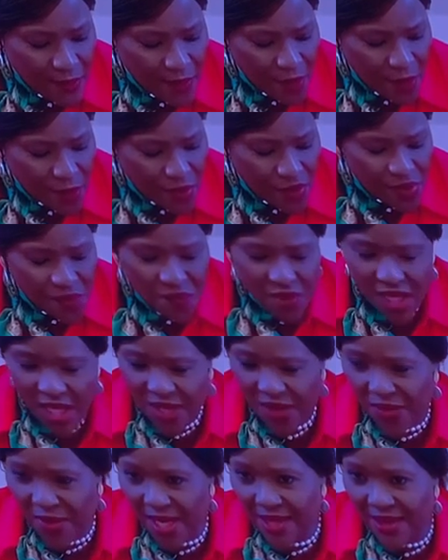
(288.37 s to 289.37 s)
it was really
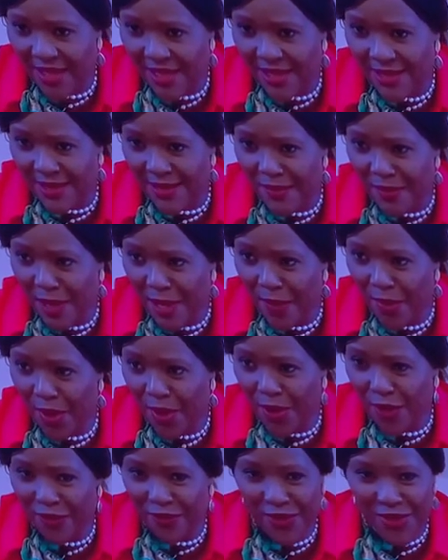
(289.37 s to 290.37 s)
great that Zimbabwe
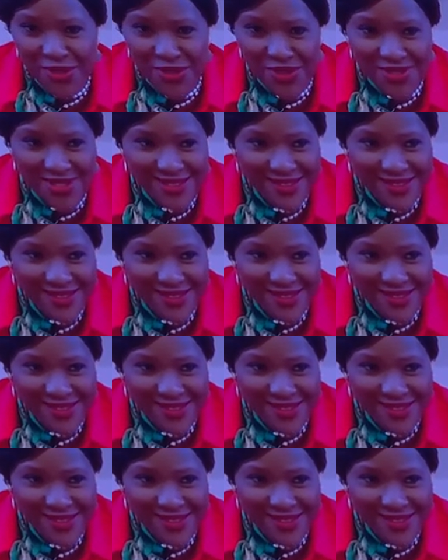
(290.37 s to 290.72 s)
offered